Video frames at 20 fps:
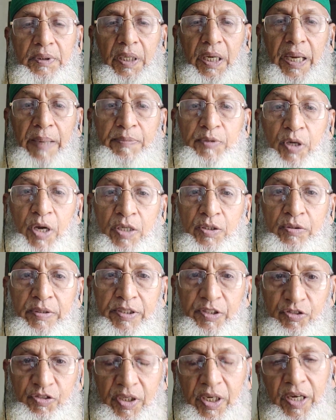I am going to
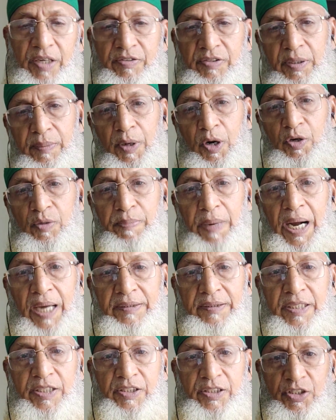discuss about
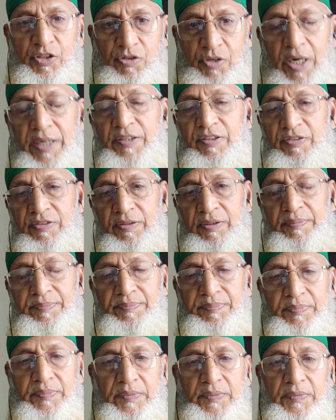Bangladesh studies,
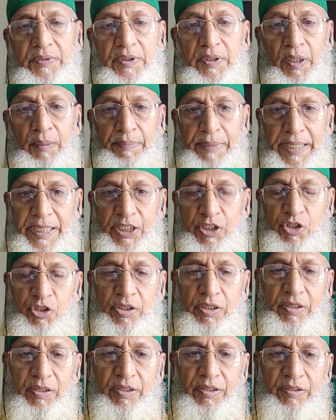
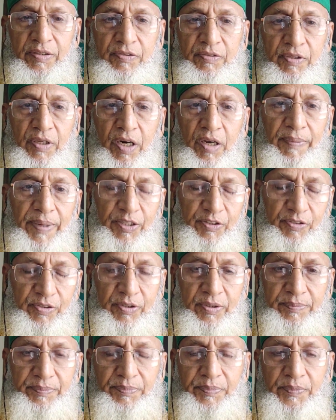Cambridge syllabus.